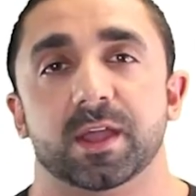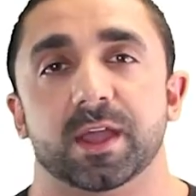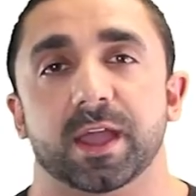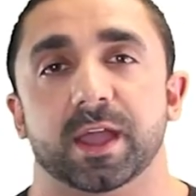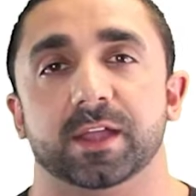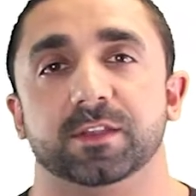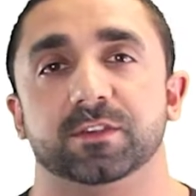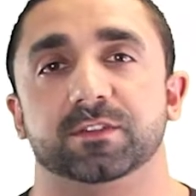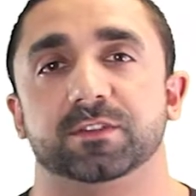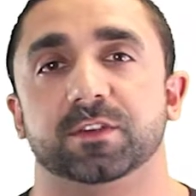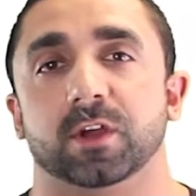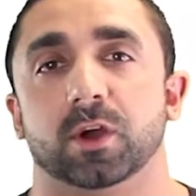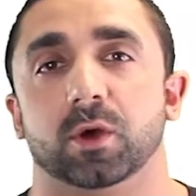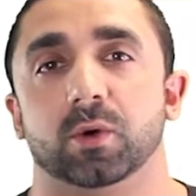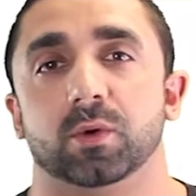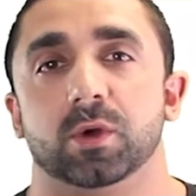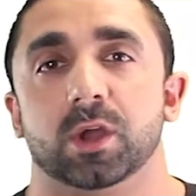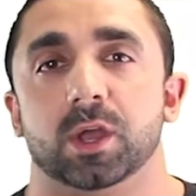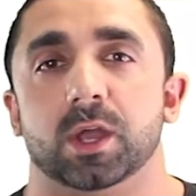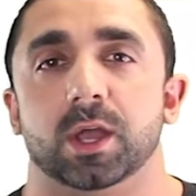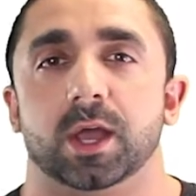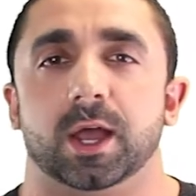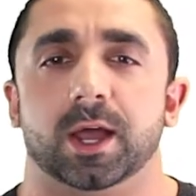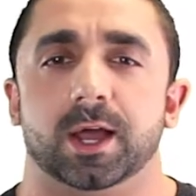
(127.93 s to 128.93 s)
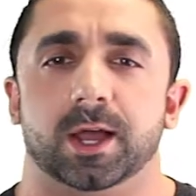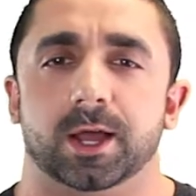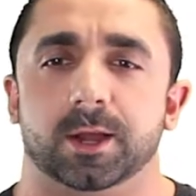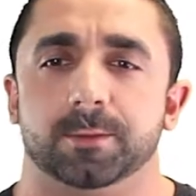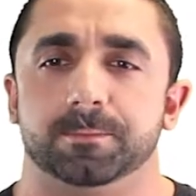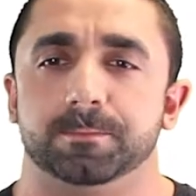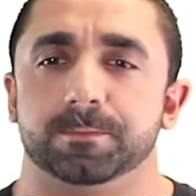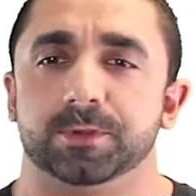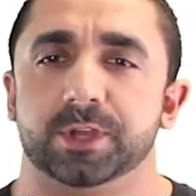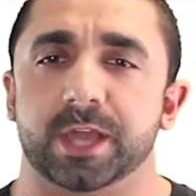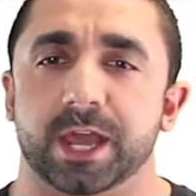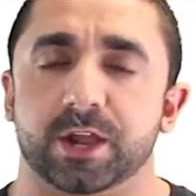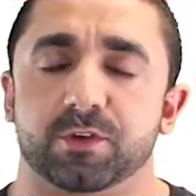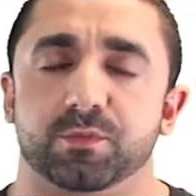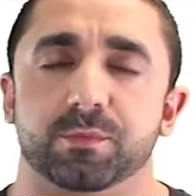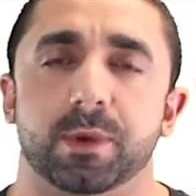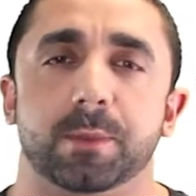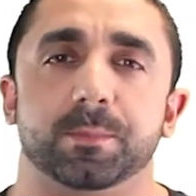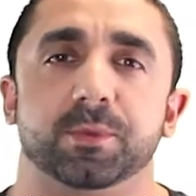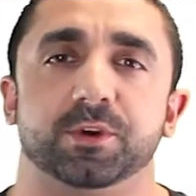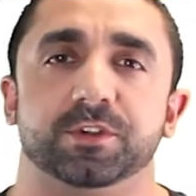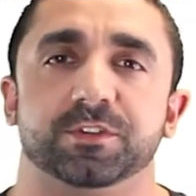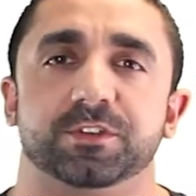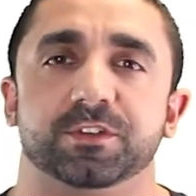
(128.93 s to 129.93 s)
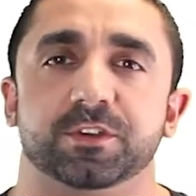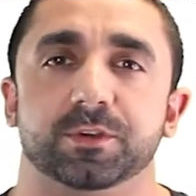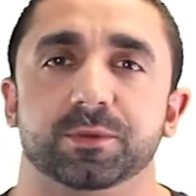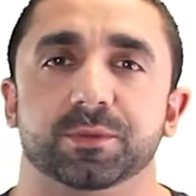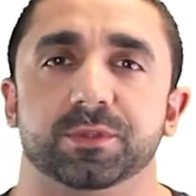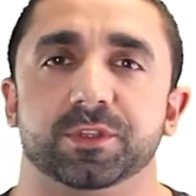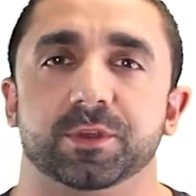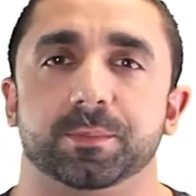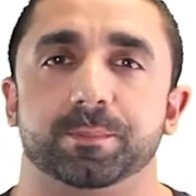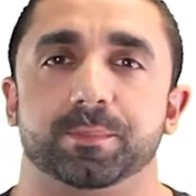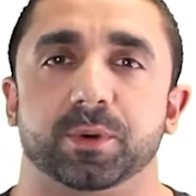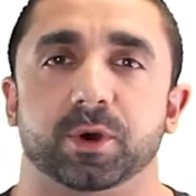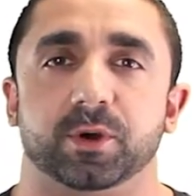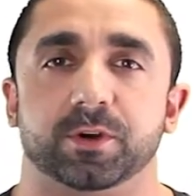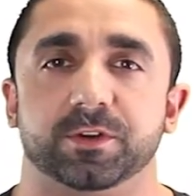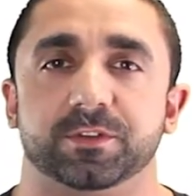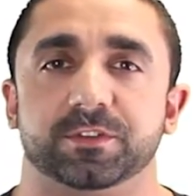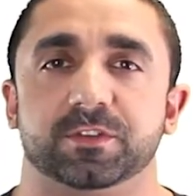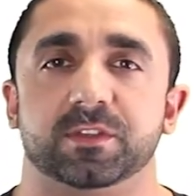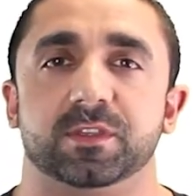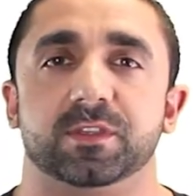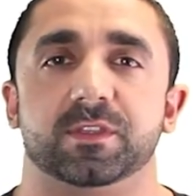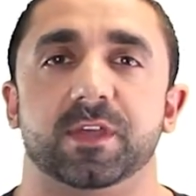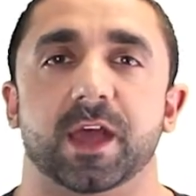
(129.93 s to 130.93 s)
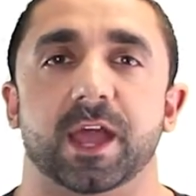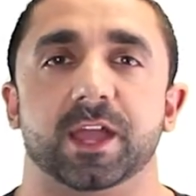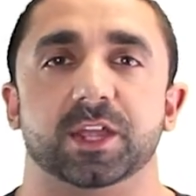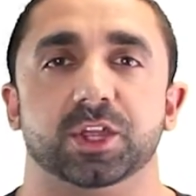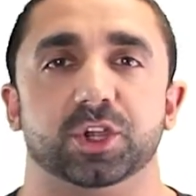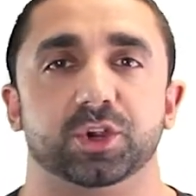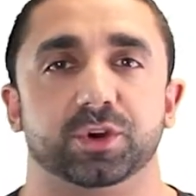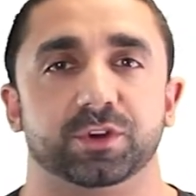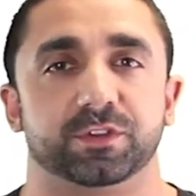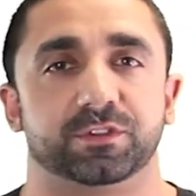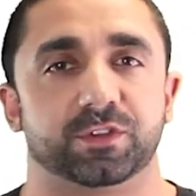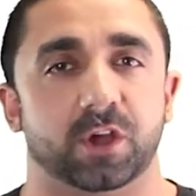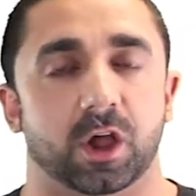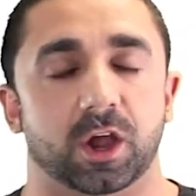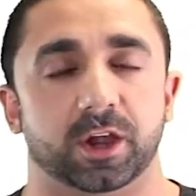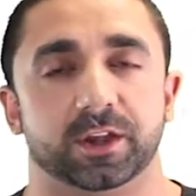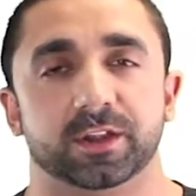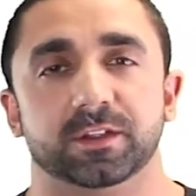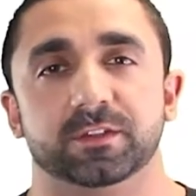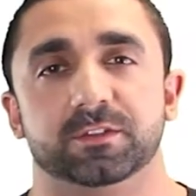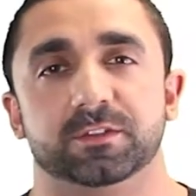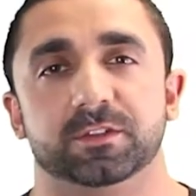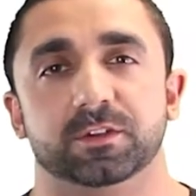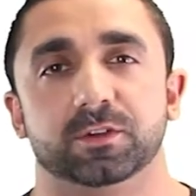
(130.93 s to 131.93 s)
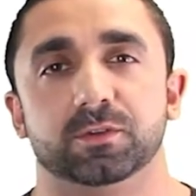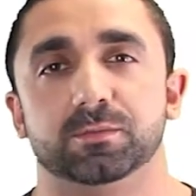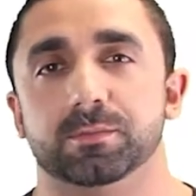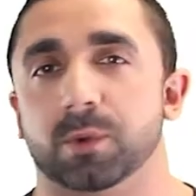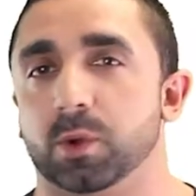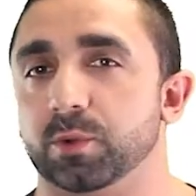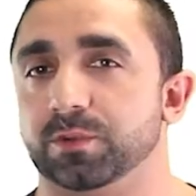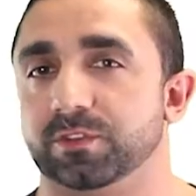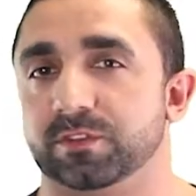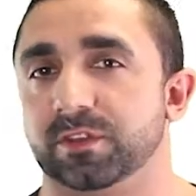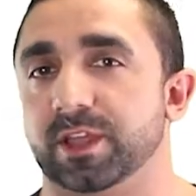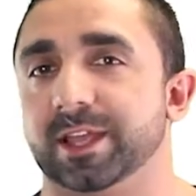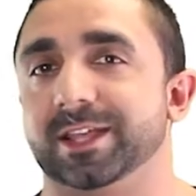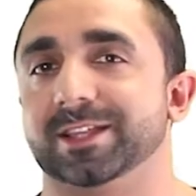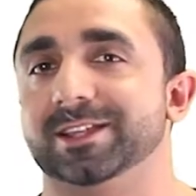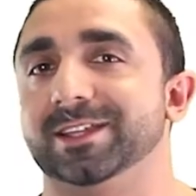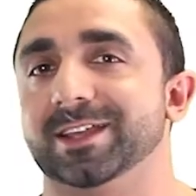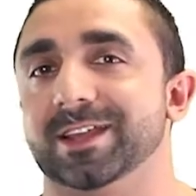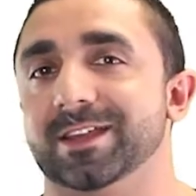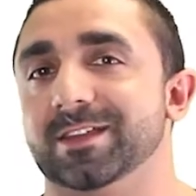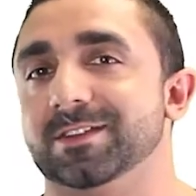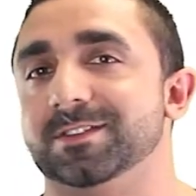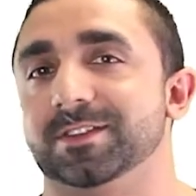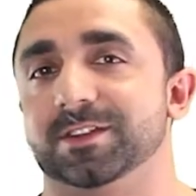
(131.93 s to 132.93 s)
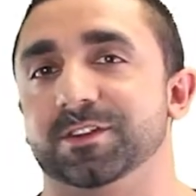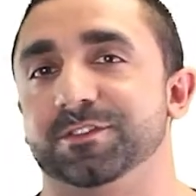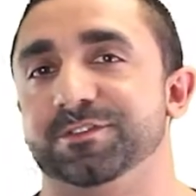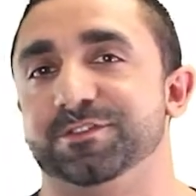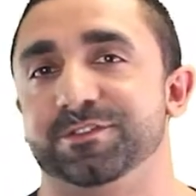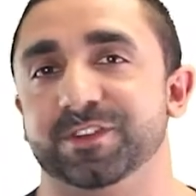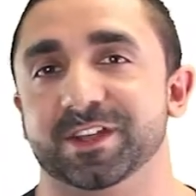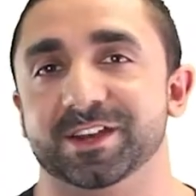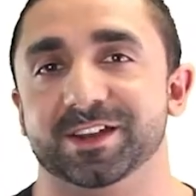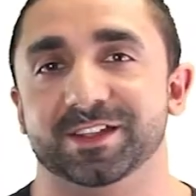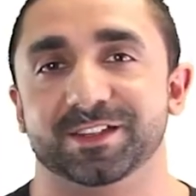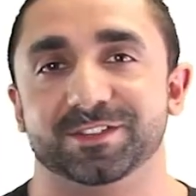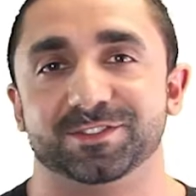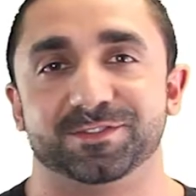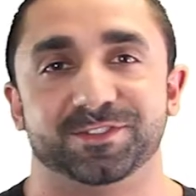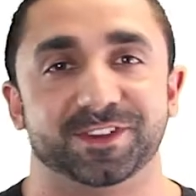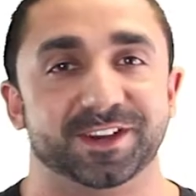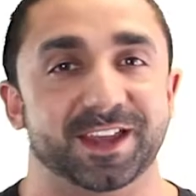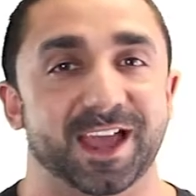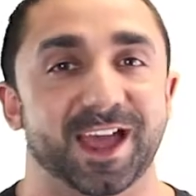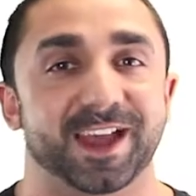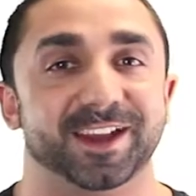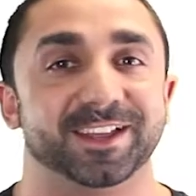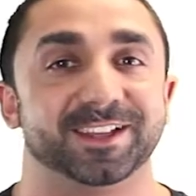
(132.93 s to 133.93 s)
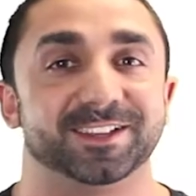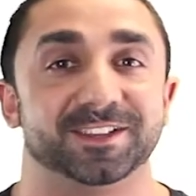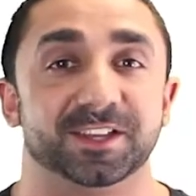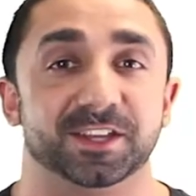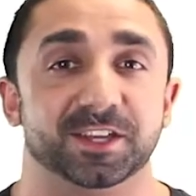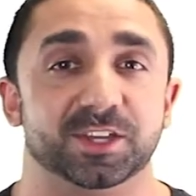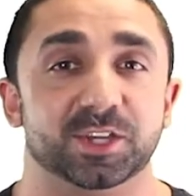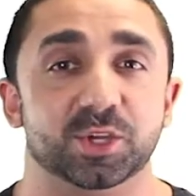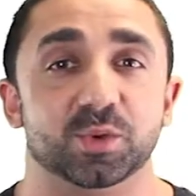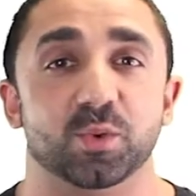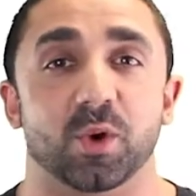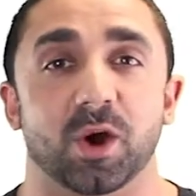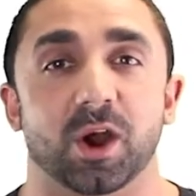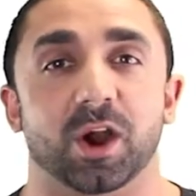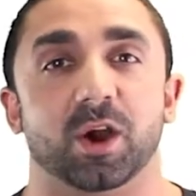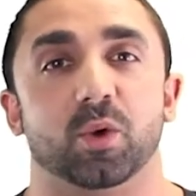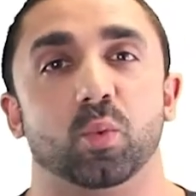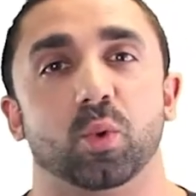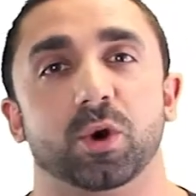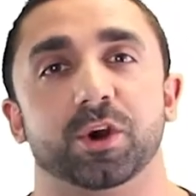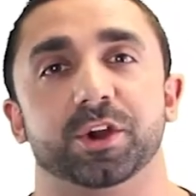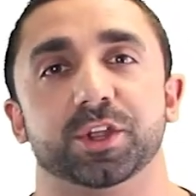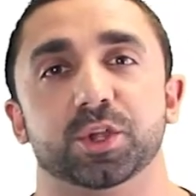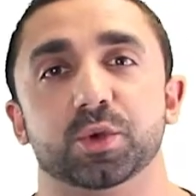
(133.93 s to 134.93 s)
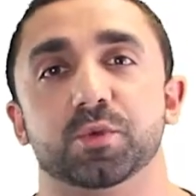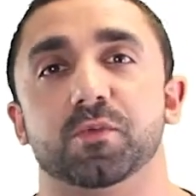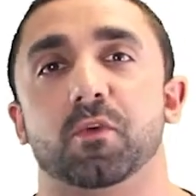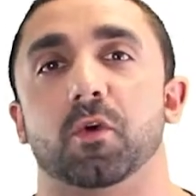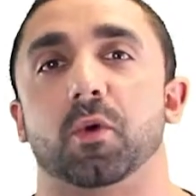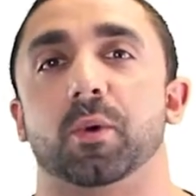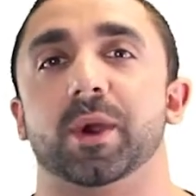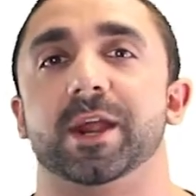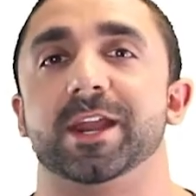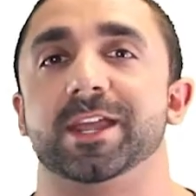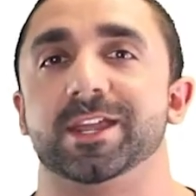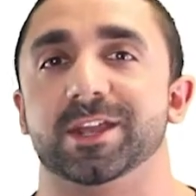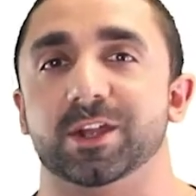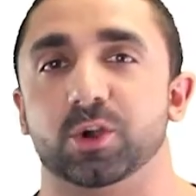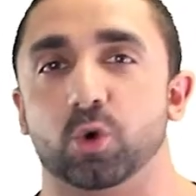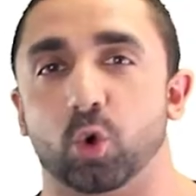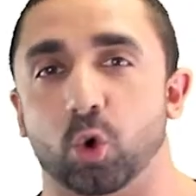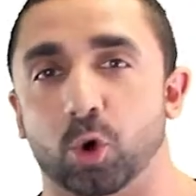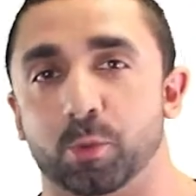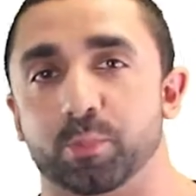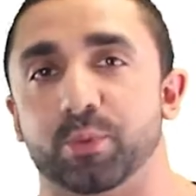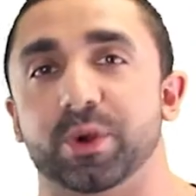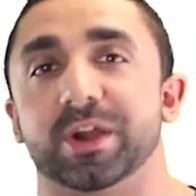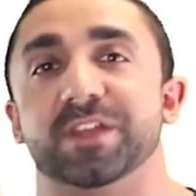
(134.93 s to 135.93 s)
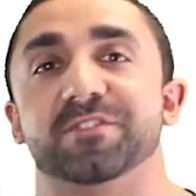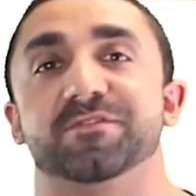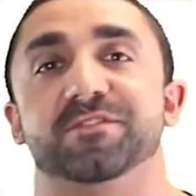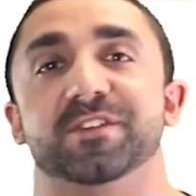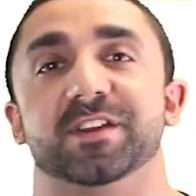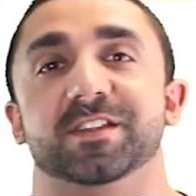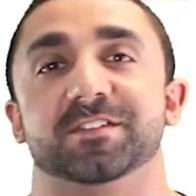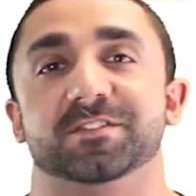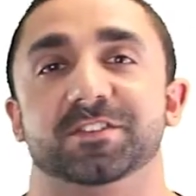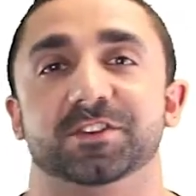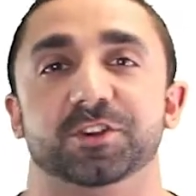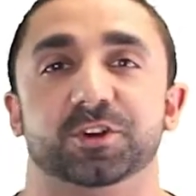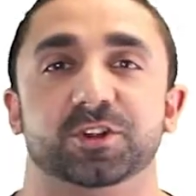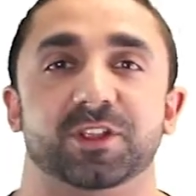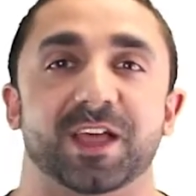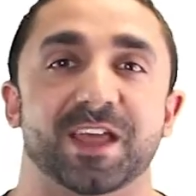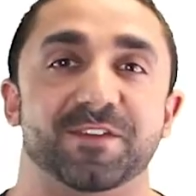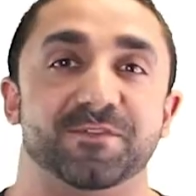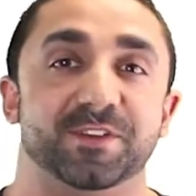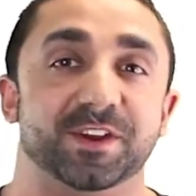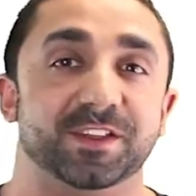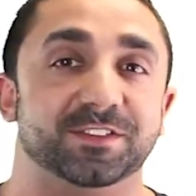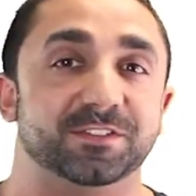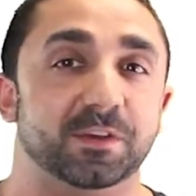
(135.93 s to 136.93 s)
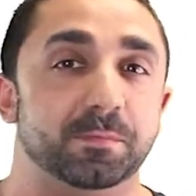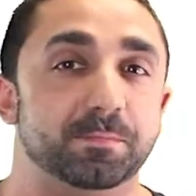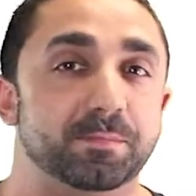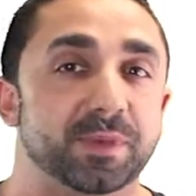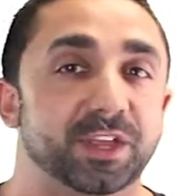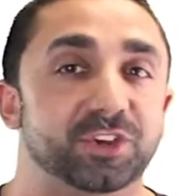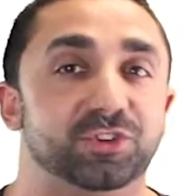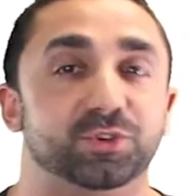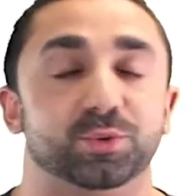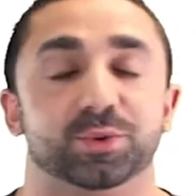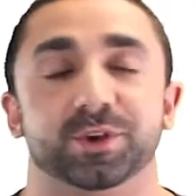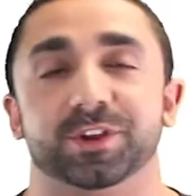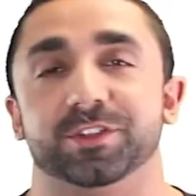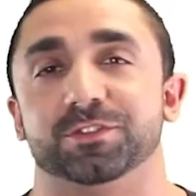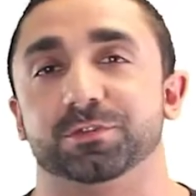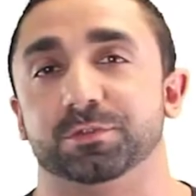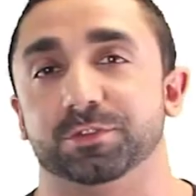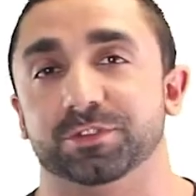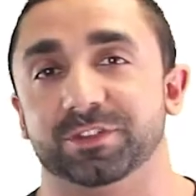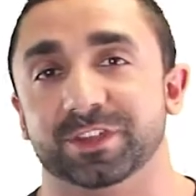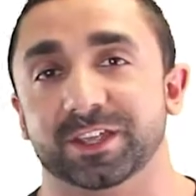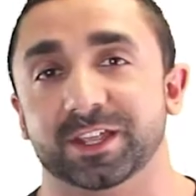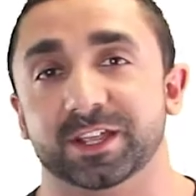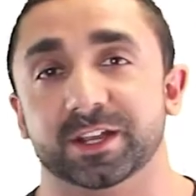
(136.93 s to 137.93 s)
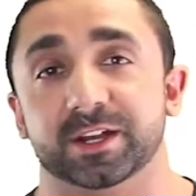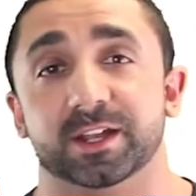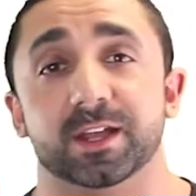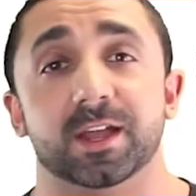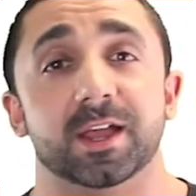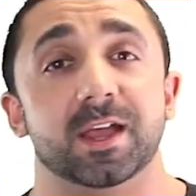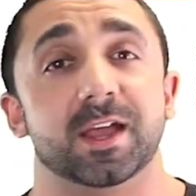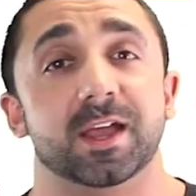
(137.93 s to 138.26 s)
And so you got to remember too, the person that you're talking to most likely isn't a fitness fanatic like you are, where you've already incorporated fitness in your life and it's habitual and it's routine.